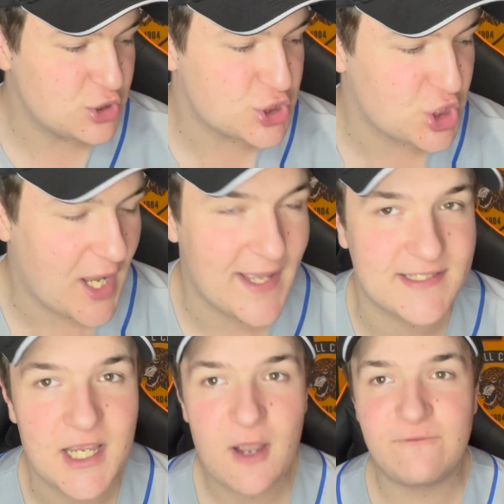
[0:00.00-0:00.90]

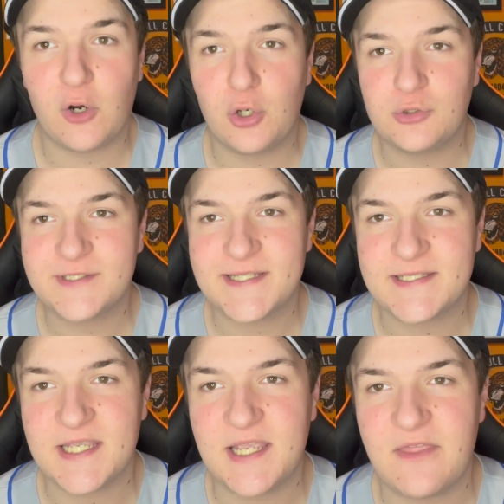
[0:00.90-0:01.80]
shirt for Hull
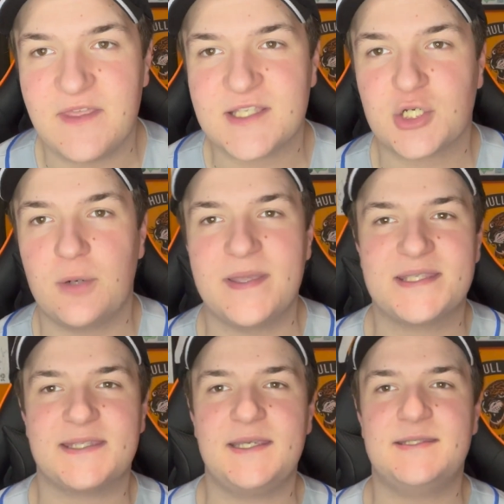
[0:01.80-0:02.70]
City this coming
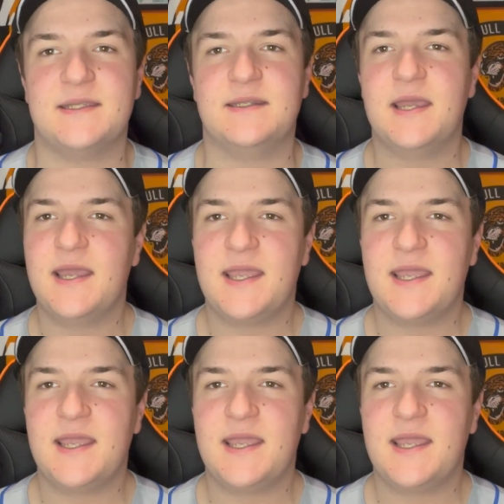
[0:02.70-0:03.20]
season.